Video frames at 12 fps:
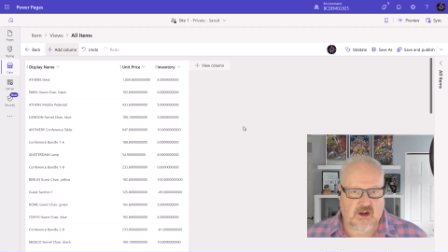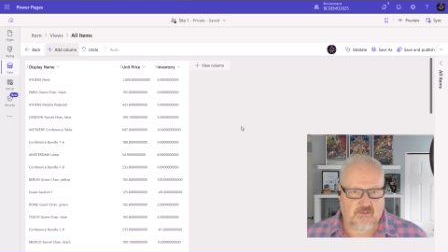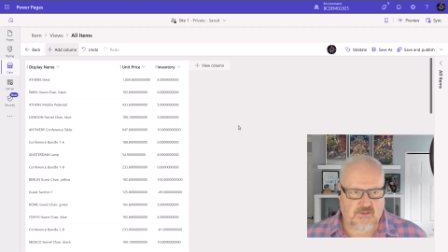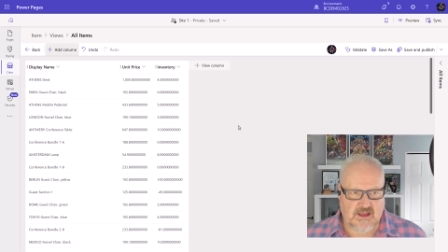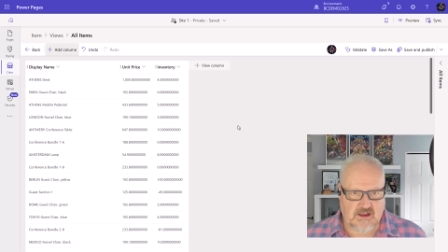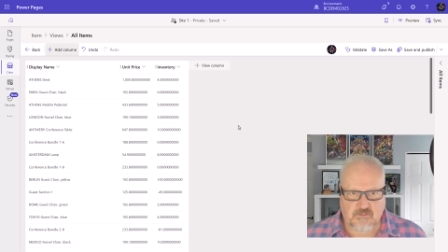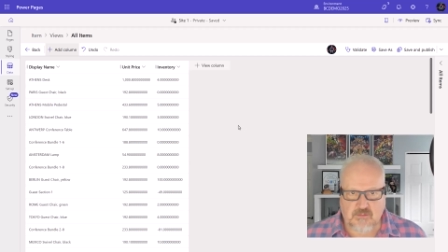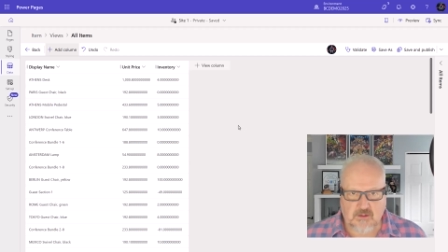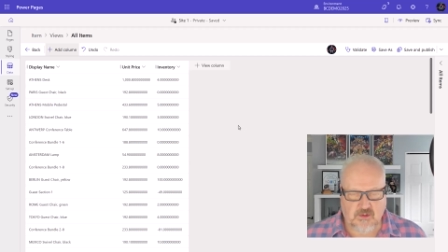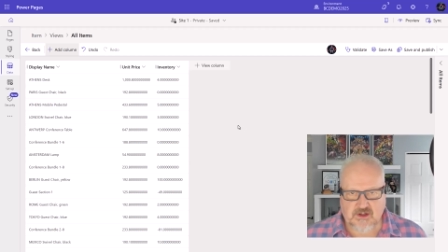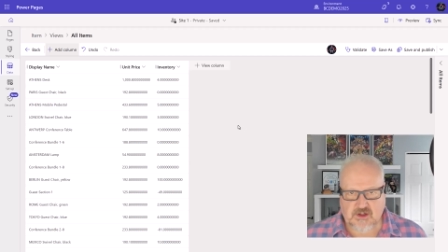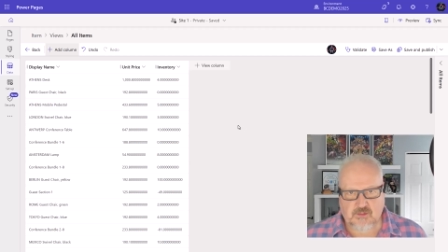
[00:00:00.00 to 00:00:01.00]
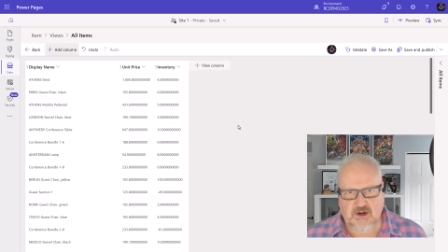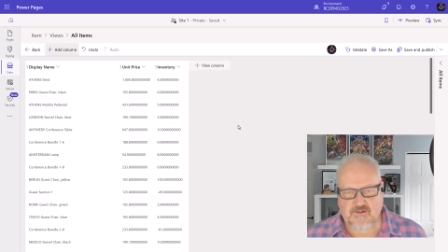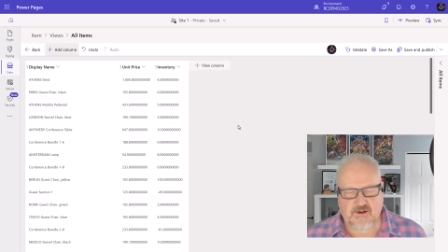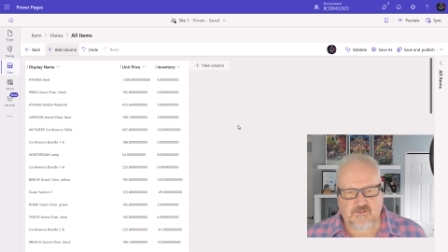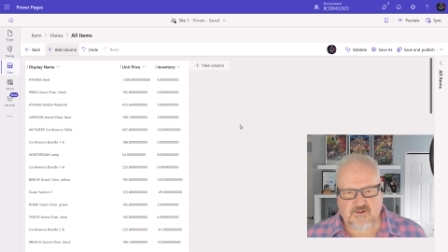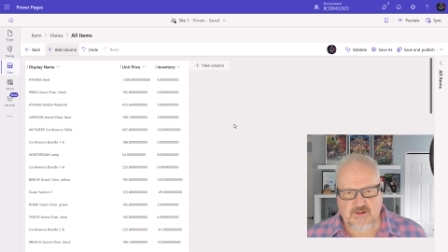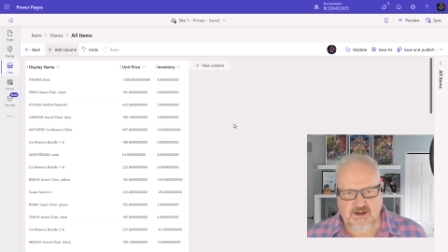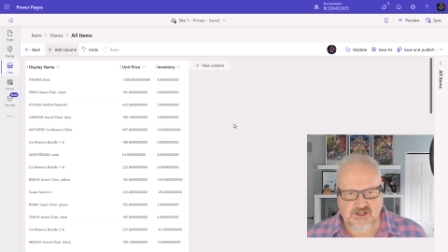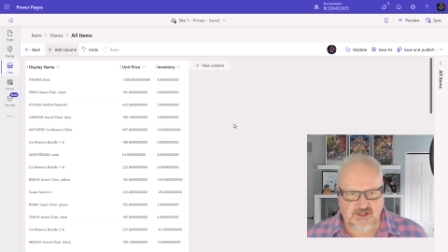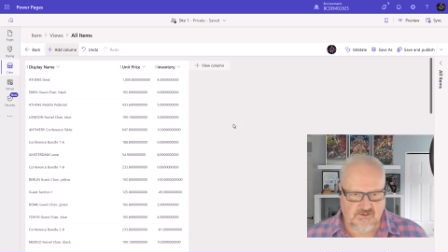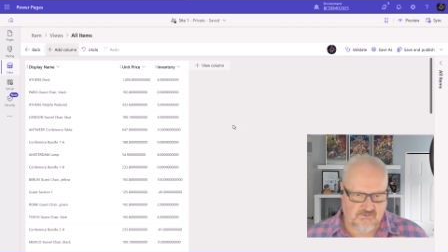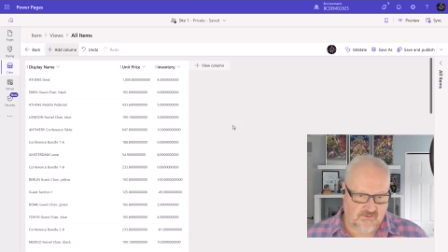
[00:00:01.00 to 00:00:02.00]
be public or private
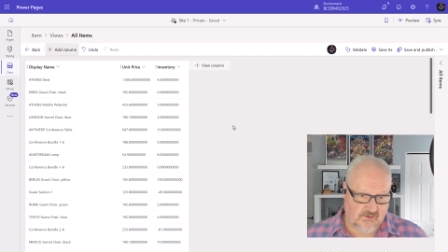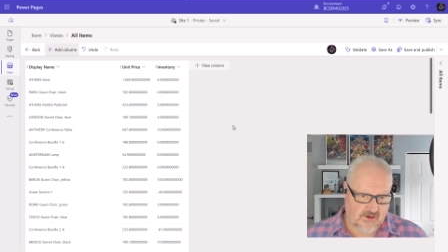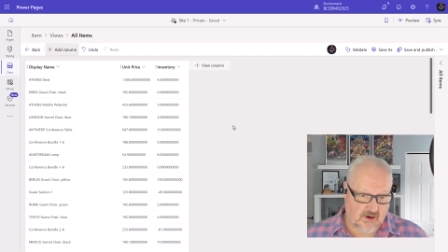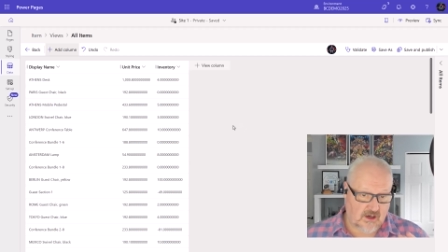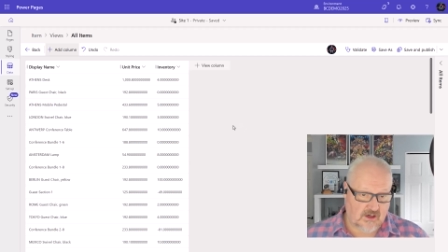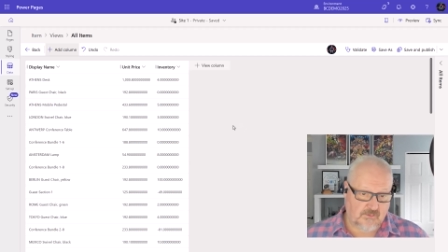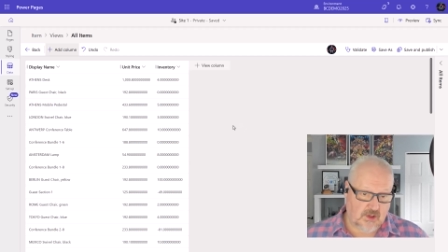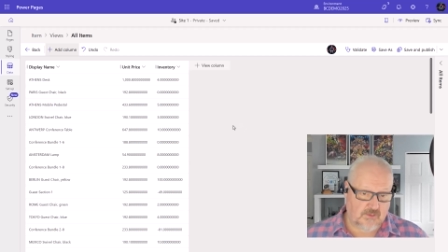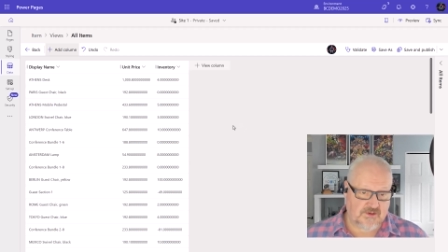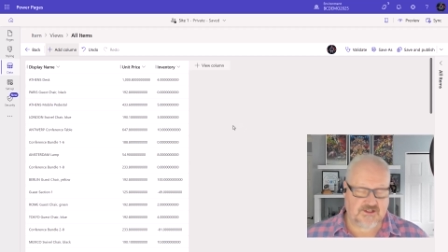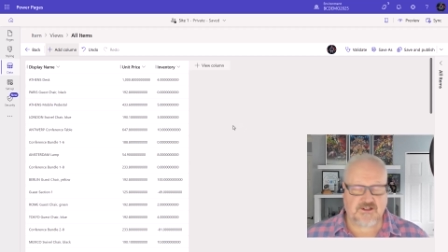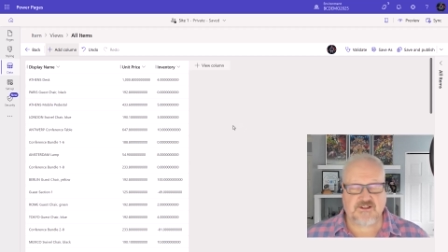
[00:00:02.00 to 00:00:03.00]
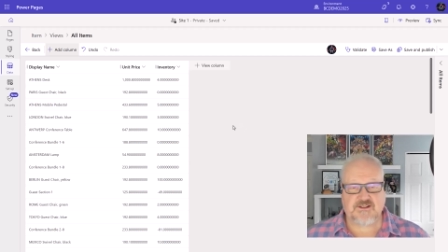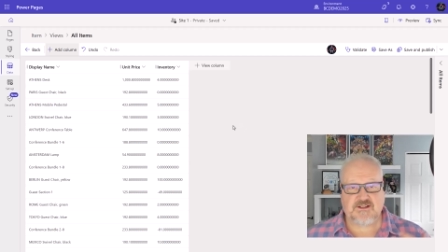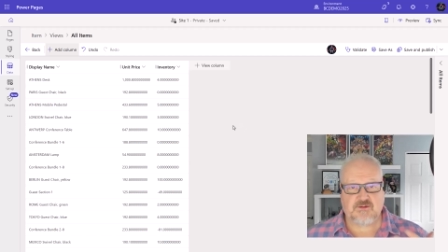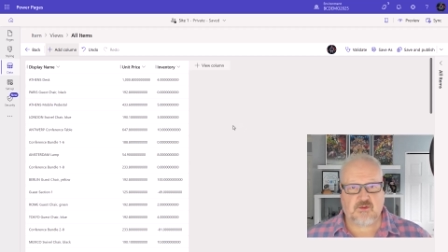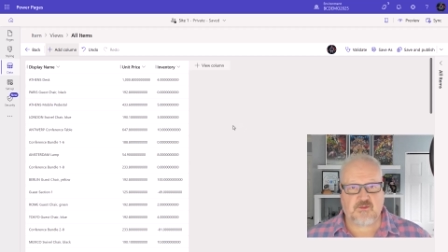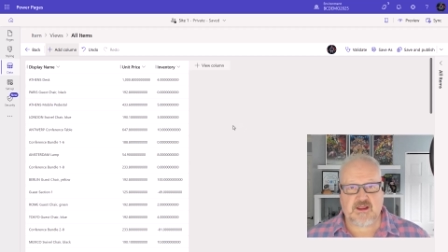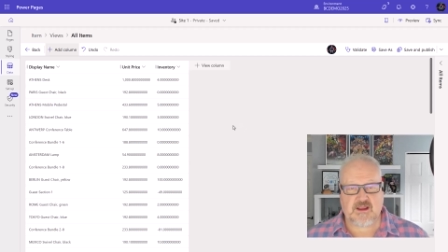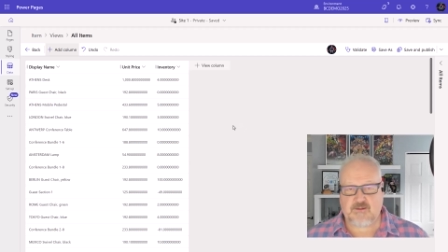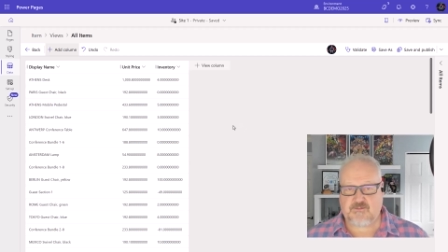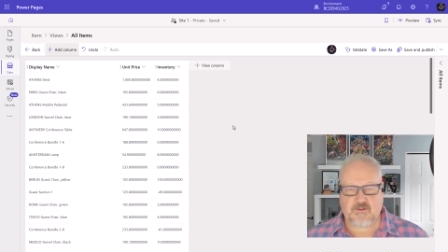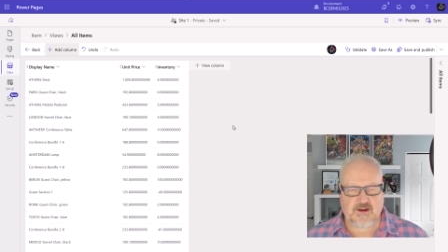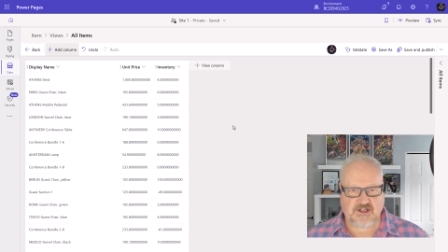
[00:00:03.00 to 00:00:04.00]
information. For our purposes, this will be
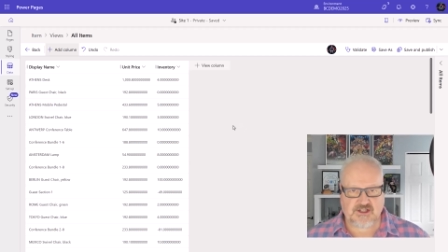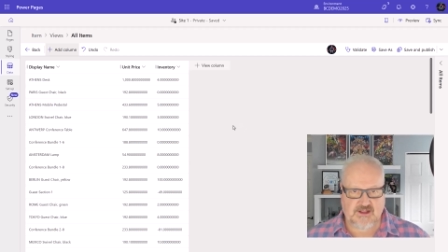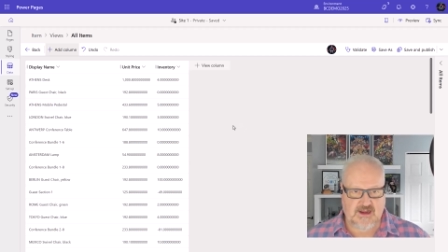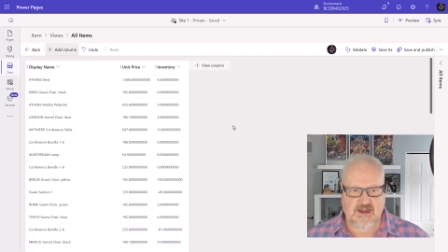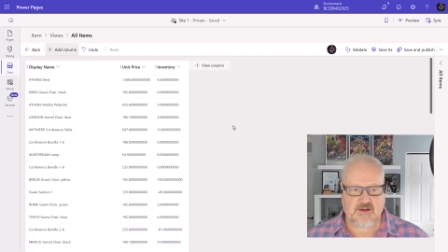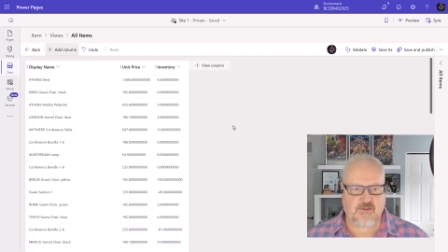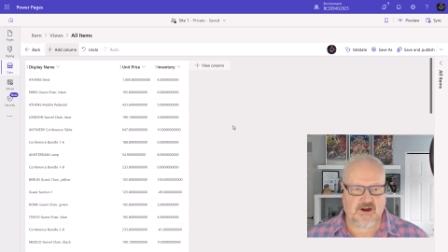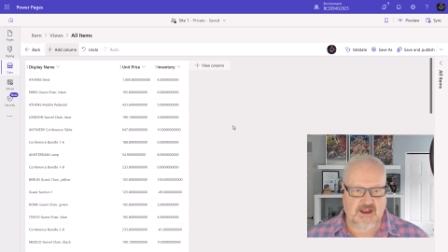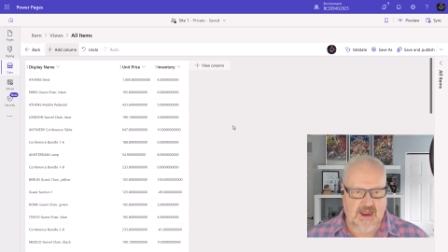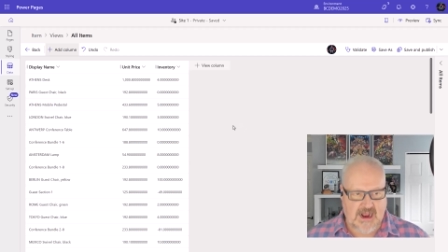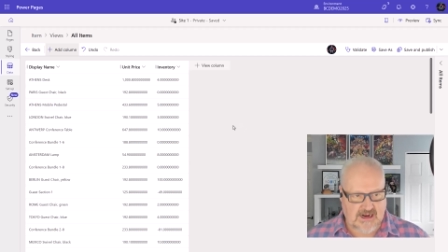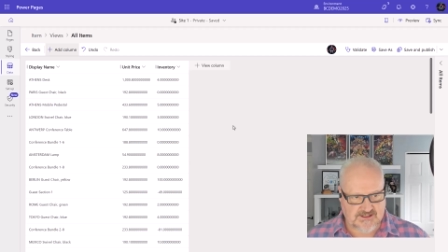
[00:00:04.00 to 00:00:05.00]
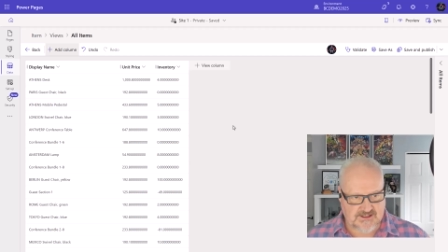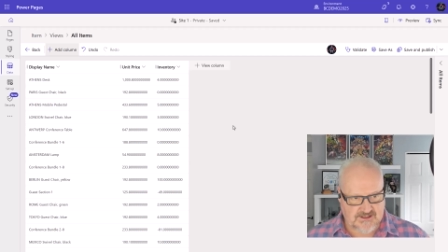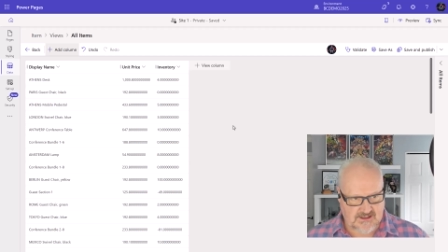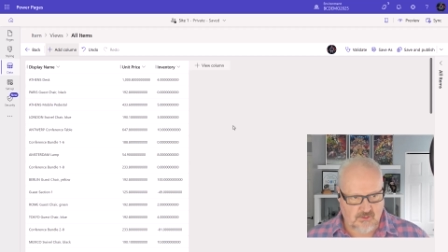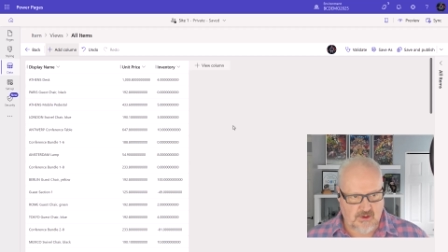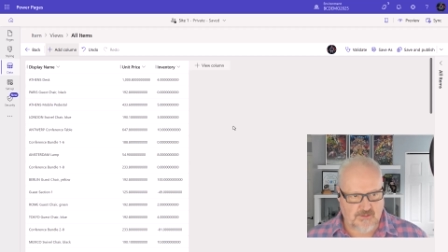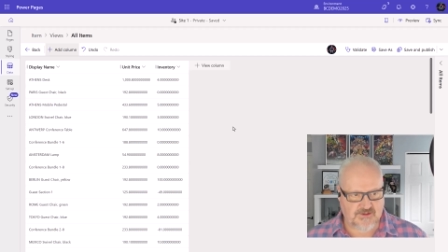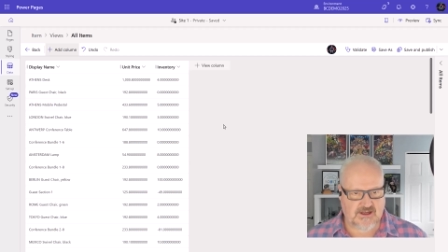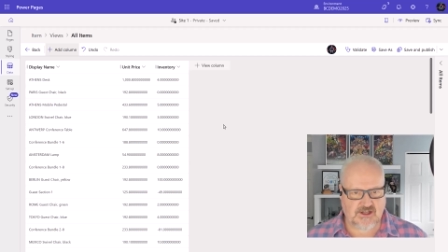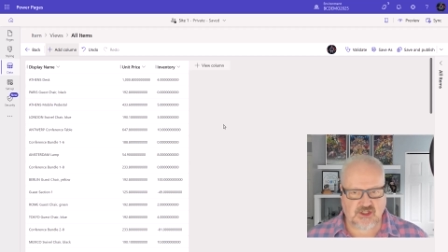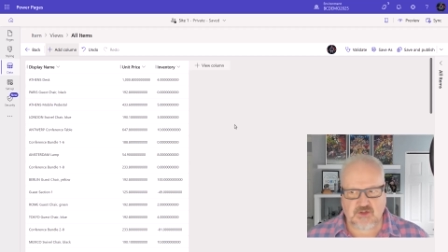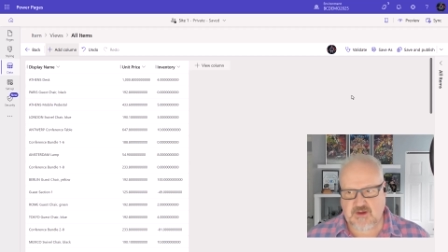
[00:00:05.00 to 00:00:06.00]
information that anybody accessing the
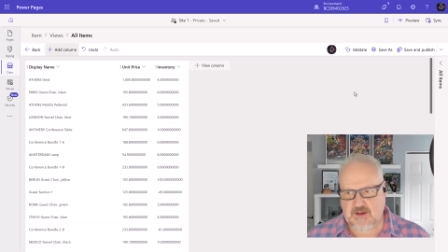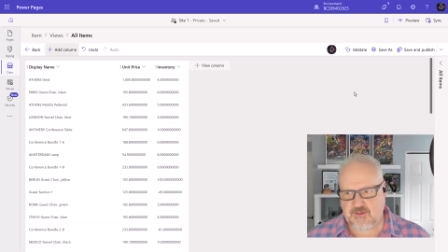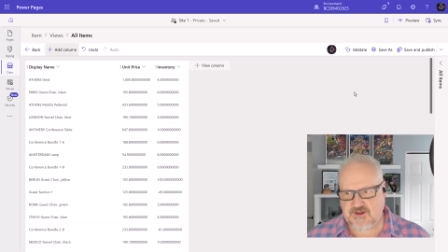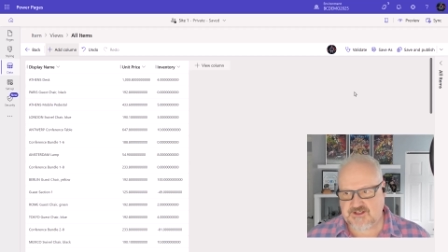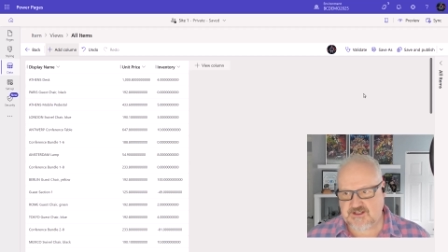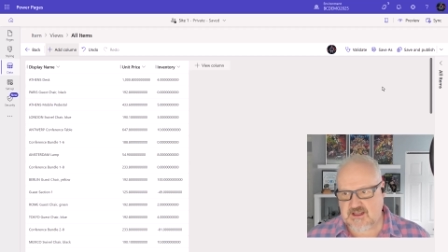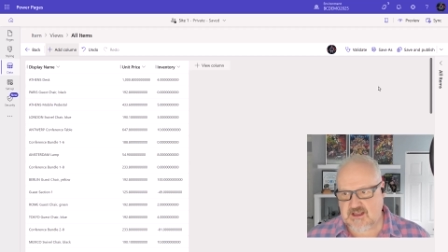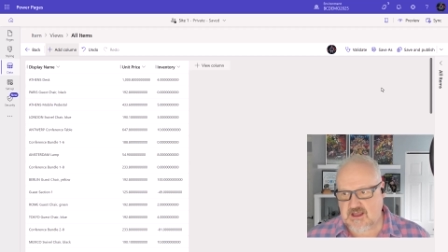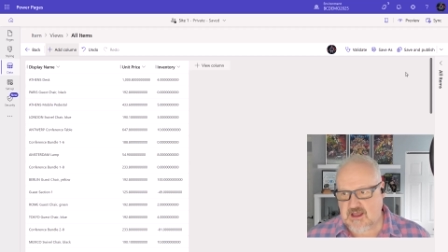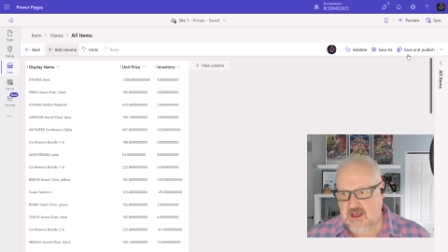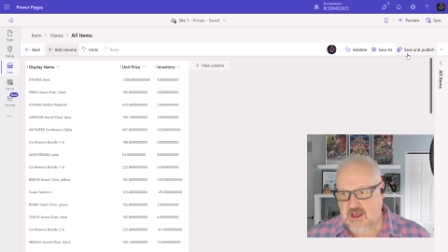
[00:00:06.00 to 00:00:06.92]
website should be able to see.